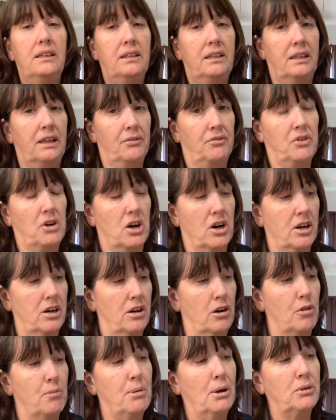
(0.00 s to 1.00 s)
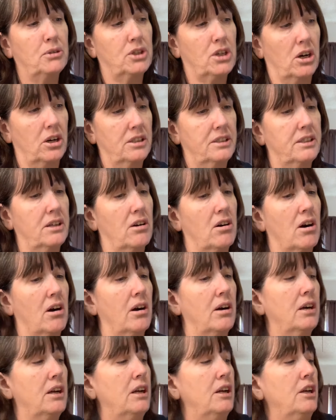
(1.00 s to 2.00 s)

gift card or postcards there are.